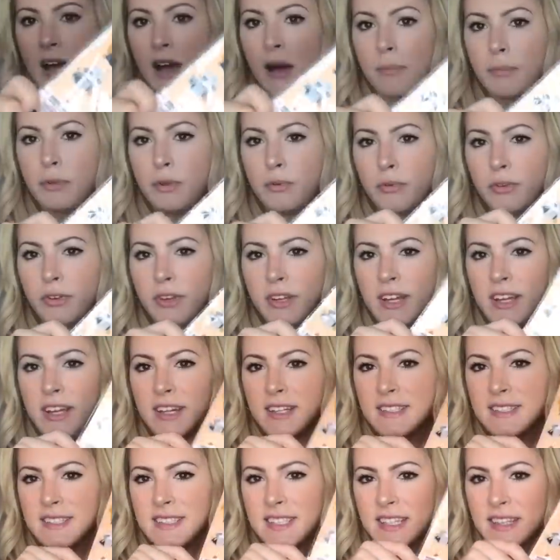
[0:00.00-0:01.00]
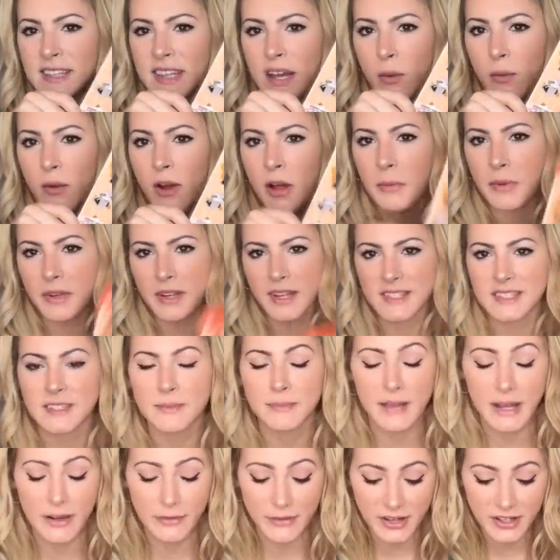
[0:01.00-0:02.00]
up. You really can't see it that well because
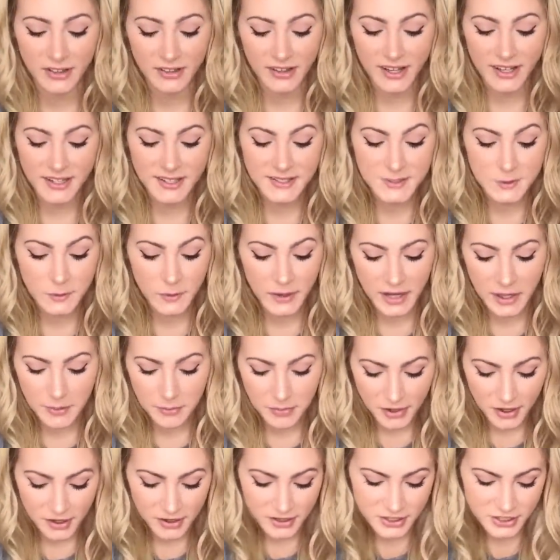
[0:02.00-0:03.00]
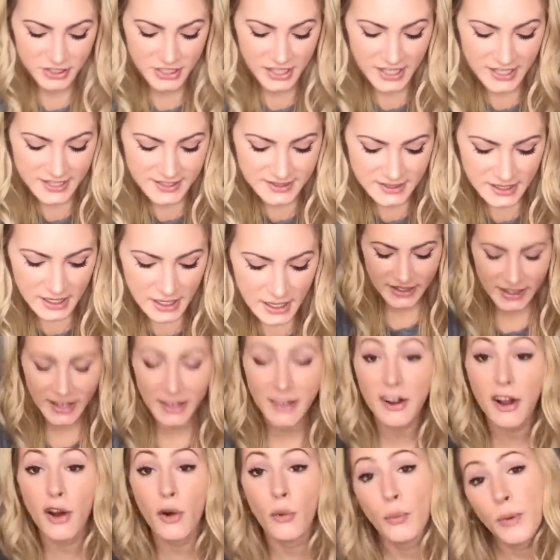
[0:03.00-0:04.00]
of my ring light, so I apologize. I
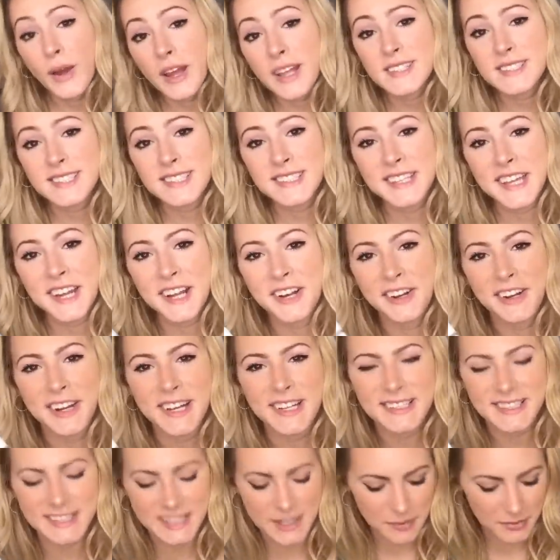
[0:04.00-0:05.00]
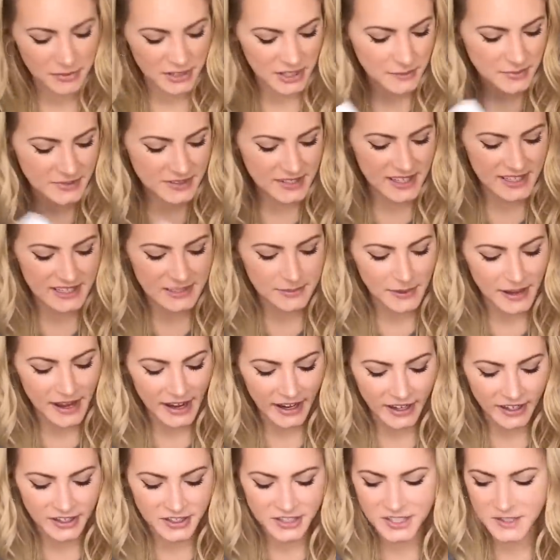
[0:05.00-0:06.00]
cannot wait to decorate some Lipsessed
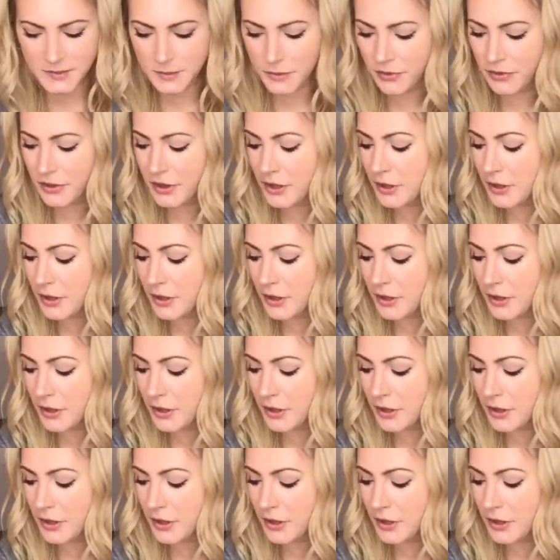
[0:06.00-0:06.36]
packages with